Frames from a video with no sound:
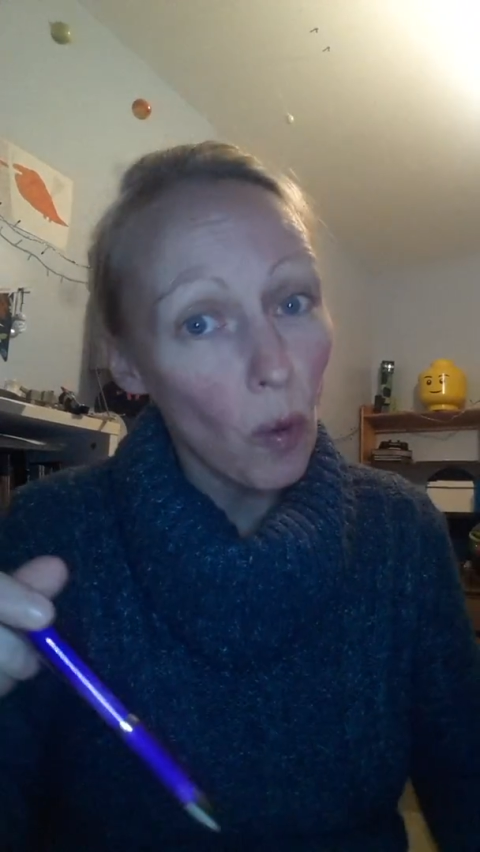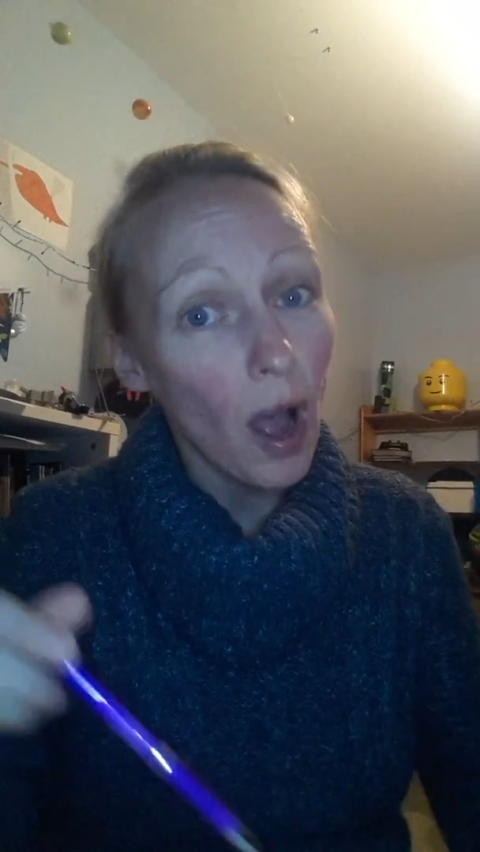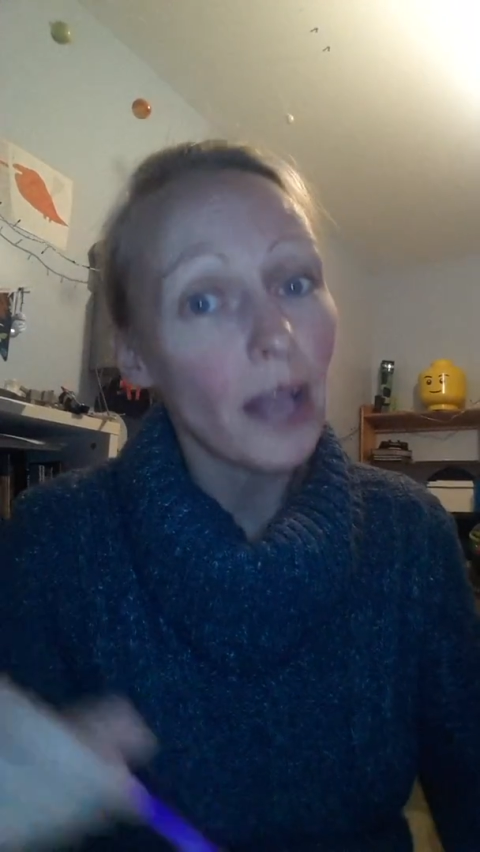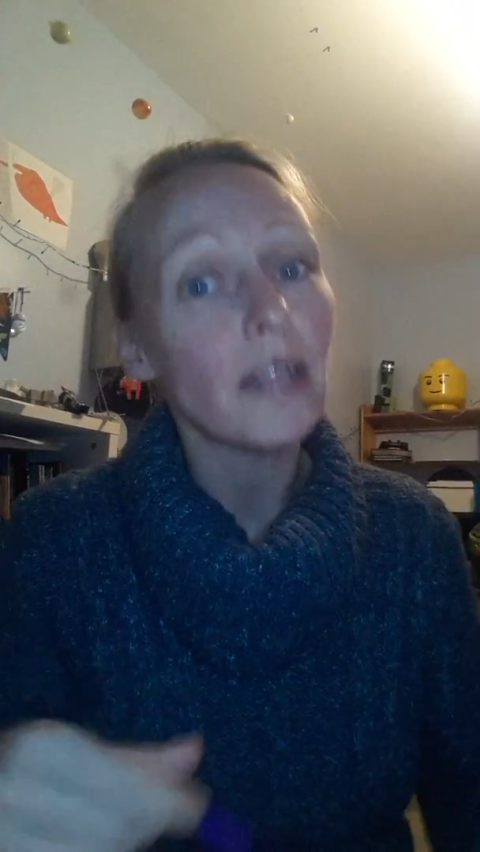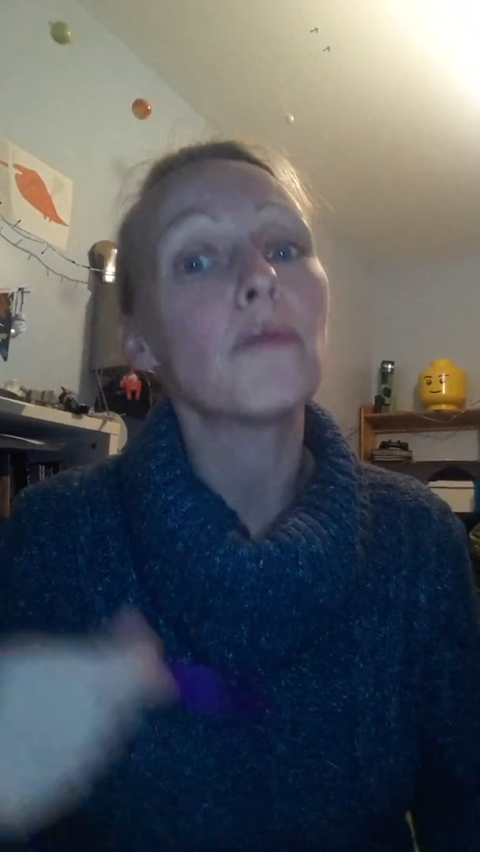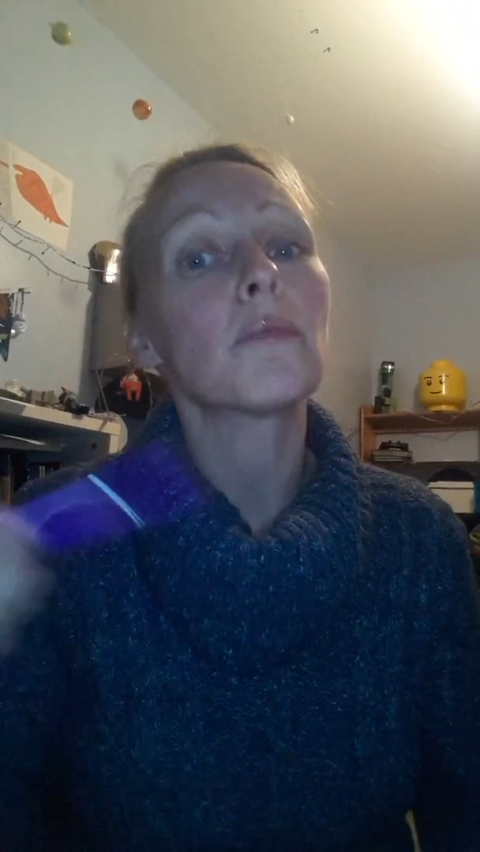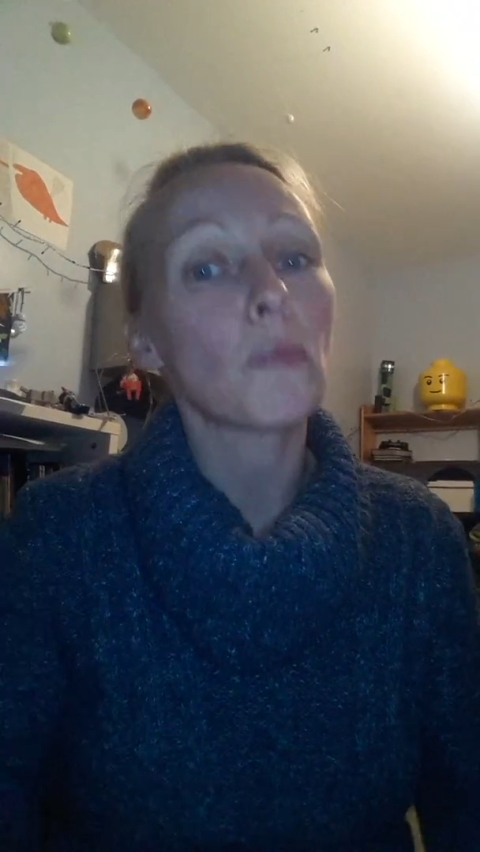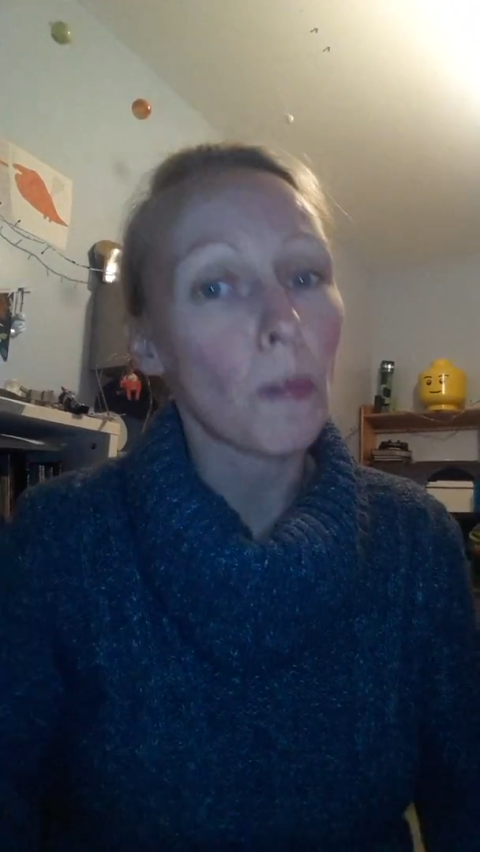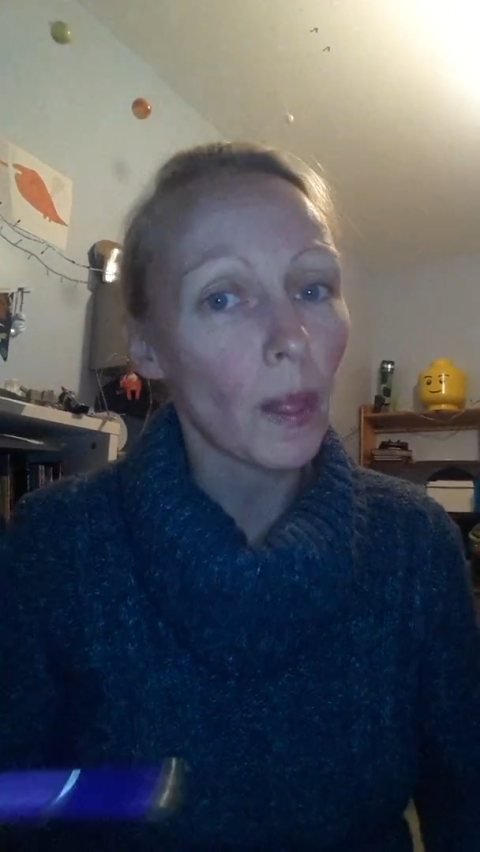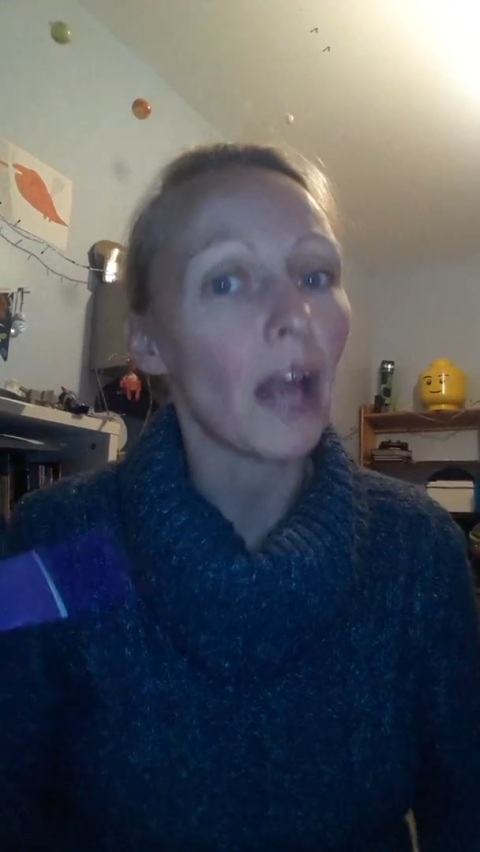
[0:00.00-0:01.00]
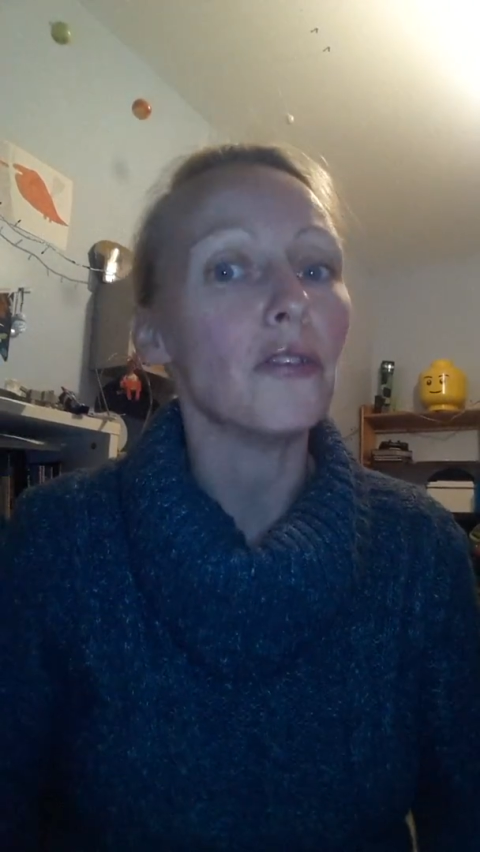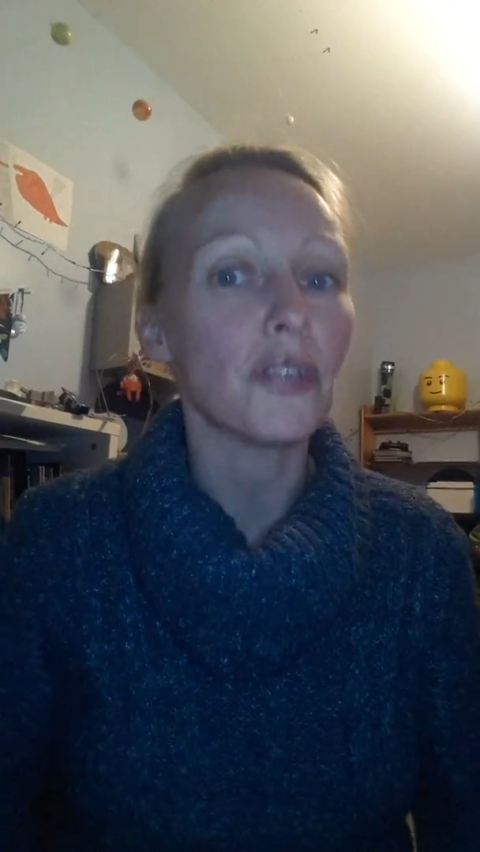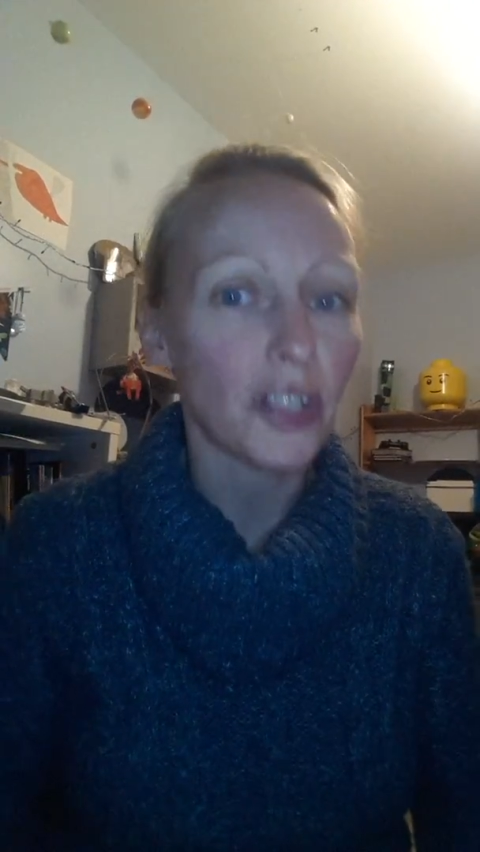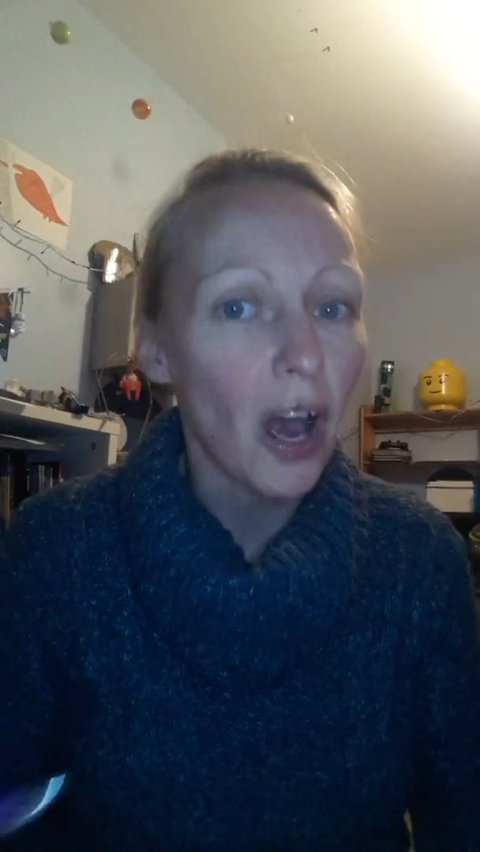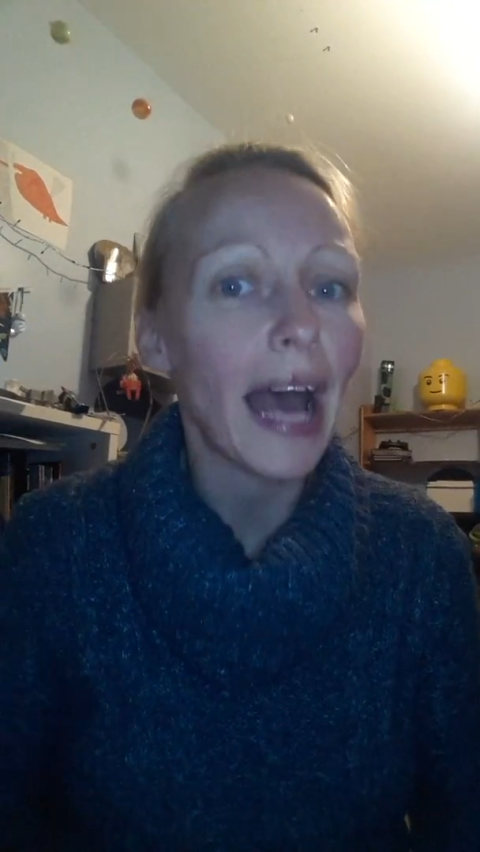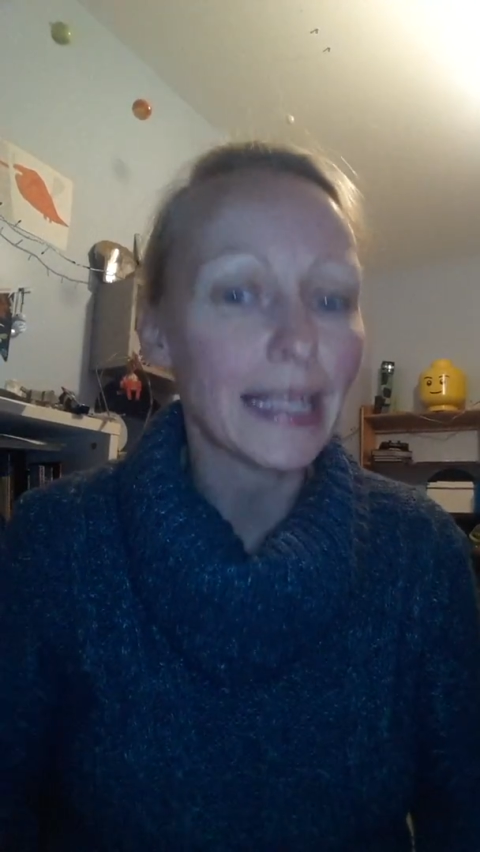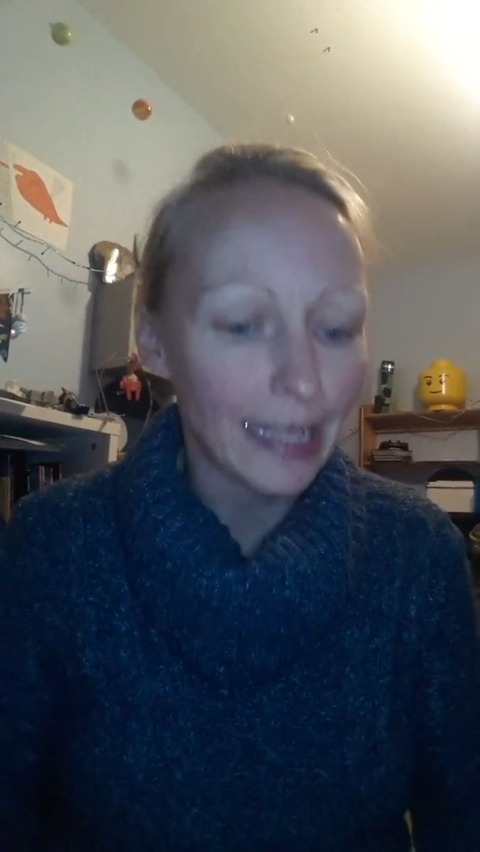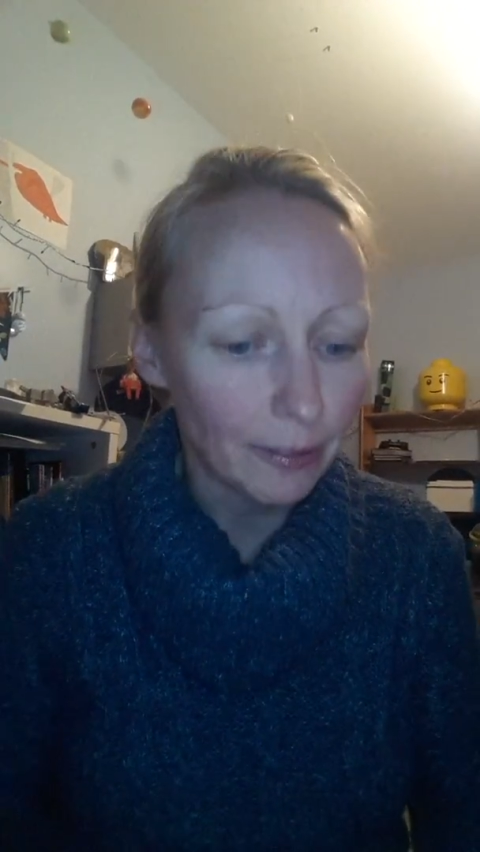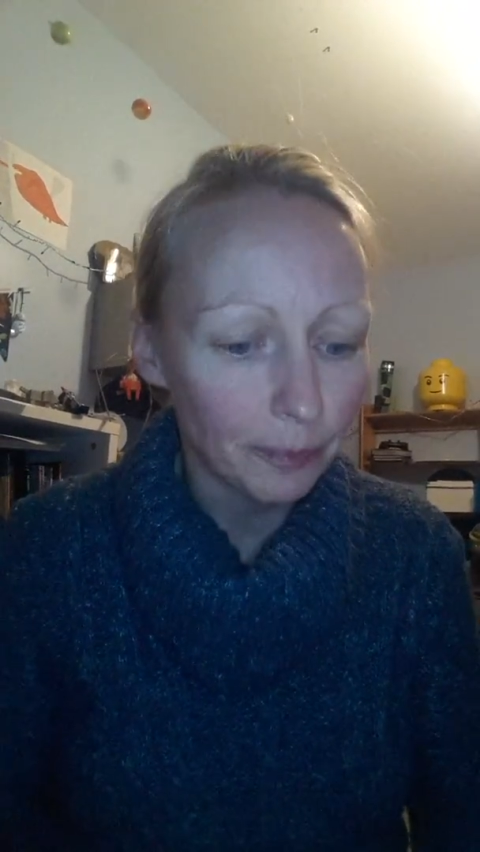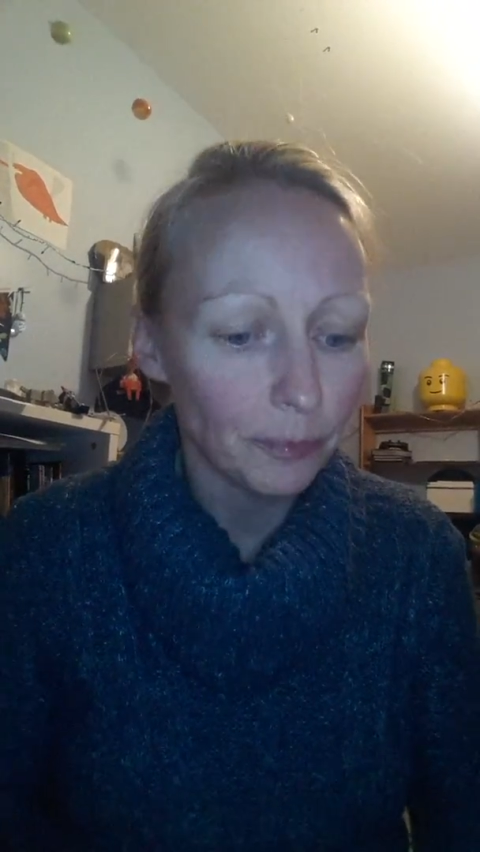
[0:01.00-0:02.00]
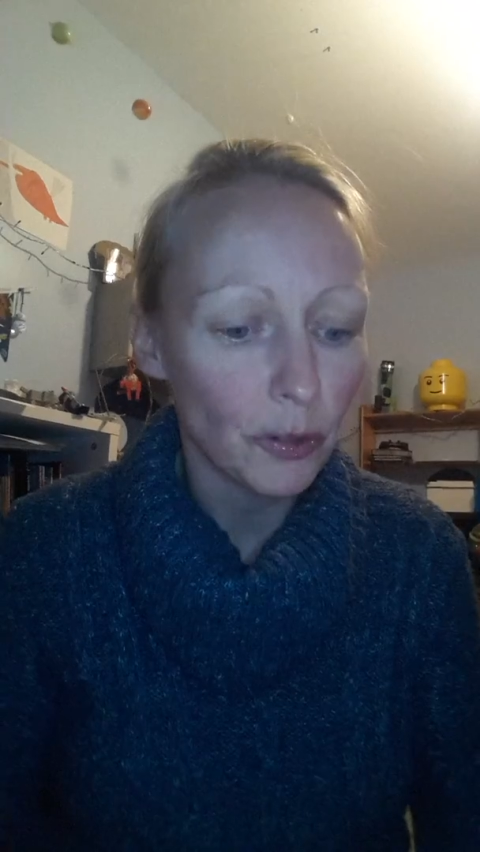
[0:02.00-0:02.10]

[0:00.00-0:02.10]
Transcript: 1 and you start adding.